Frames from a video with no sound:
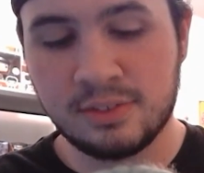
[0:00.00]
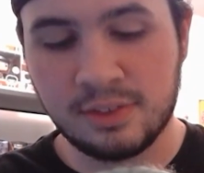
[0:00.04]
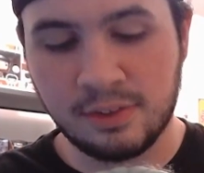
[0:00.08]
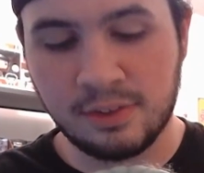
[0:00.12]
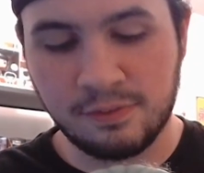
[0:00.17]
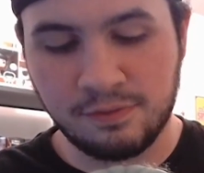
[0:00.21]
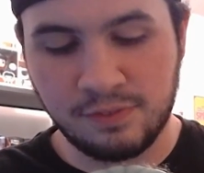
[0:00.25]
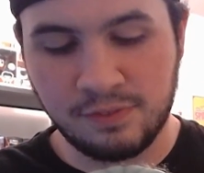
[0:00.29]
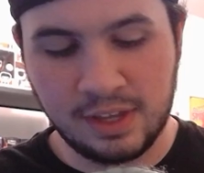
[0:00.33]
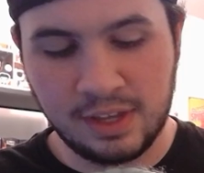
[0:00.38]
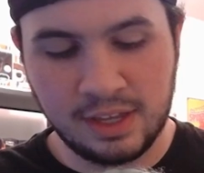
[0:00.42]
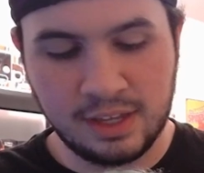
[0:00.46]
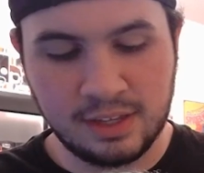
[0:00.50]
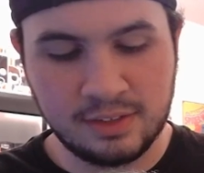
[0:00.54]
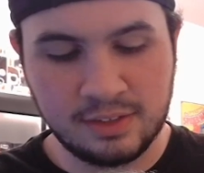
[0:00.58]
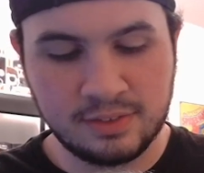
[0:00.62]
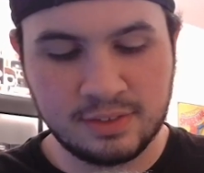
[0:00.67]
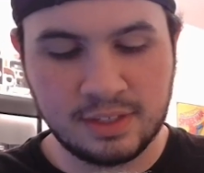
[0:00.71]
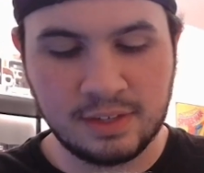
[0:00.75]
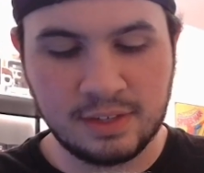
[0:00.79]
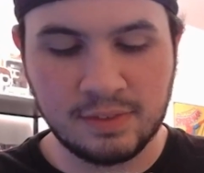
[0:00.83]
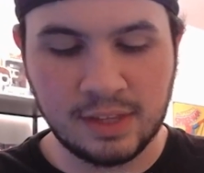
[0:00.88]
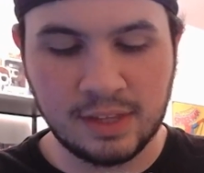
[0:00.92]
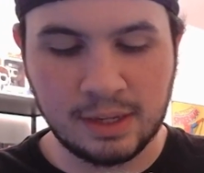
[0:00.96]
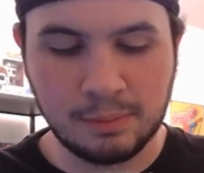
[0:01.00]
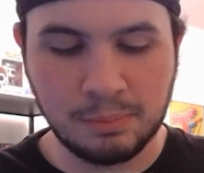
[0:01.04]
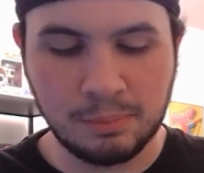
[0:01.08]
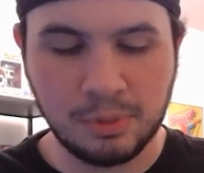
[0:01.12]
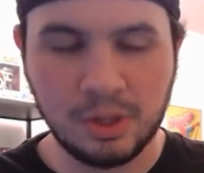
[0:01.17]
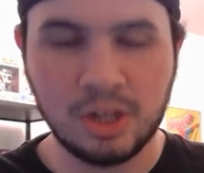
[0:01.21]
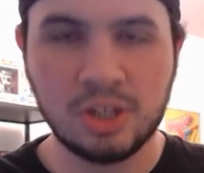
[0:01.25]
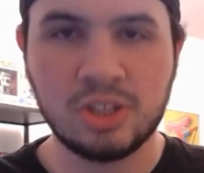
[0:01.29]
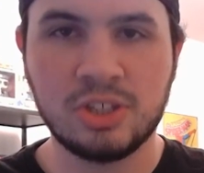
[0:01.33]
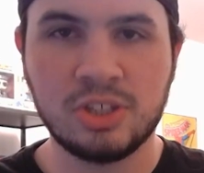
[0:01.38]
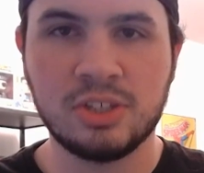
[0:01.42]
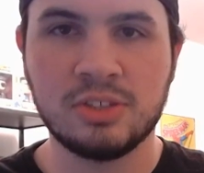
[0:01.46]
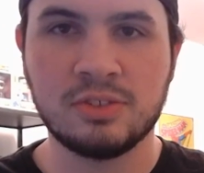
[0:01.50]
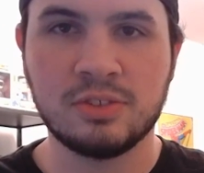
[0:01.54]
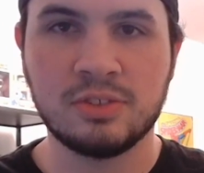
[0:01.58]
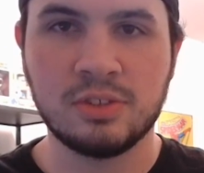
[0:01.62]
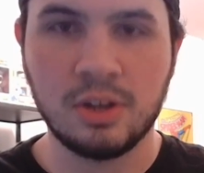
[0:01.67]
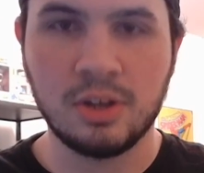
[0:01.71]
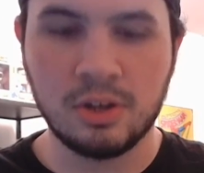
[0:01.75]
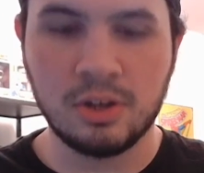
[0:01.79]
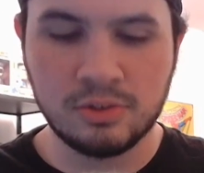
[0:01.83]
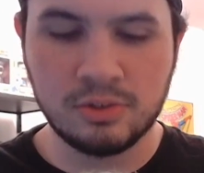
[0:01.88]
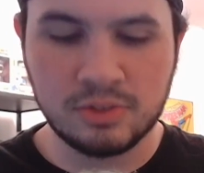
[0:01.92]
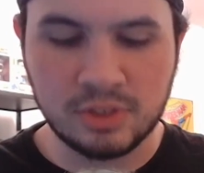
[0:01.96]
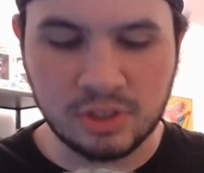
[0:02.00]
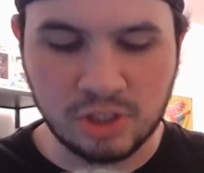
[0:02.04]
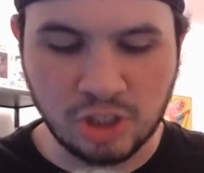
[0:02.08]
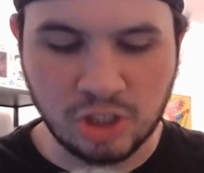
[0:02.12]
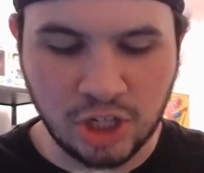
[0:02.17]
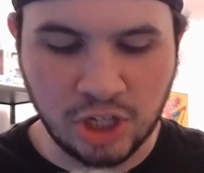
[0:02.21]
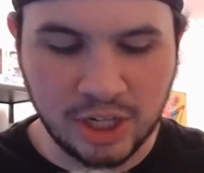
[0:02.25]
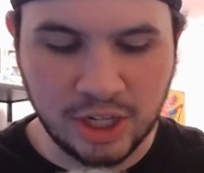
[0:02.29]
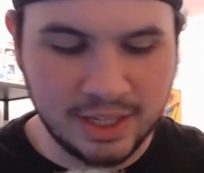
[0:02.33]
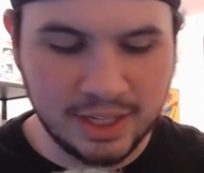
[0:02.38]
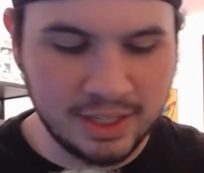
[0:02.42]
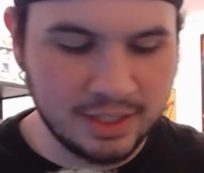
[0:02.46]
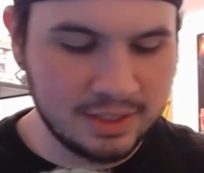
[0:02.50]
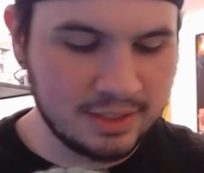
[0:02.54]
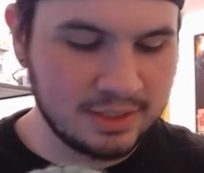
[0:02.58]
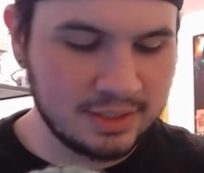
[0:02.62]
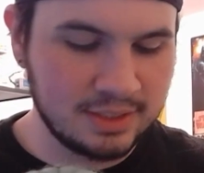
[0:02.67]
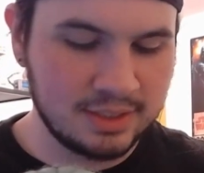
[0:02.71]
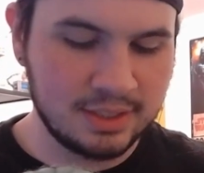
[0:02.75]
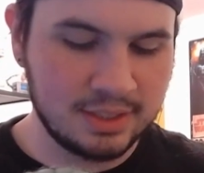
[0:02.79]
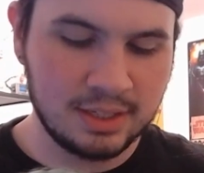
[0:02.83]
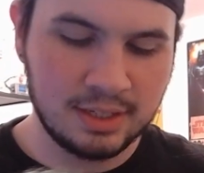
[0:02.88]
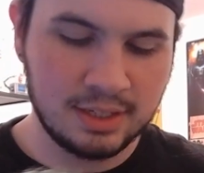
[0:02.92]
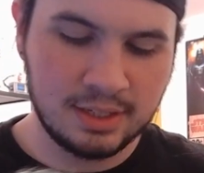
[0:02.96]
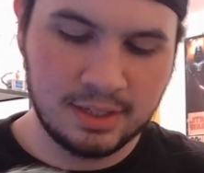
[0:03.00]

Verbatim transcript: the face, even like blushed his nose and cheeks.